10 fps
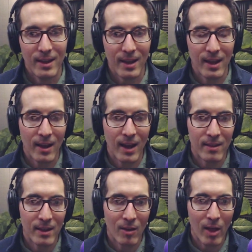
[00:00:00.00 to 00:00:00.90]
And I
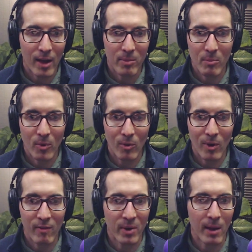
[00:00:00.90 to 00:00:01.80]
think a lot of people
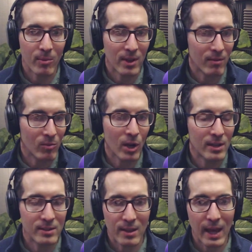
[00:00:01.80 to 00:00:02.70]
have probably run
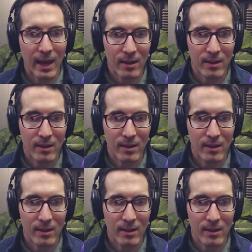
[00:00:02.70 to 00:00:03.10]
into that.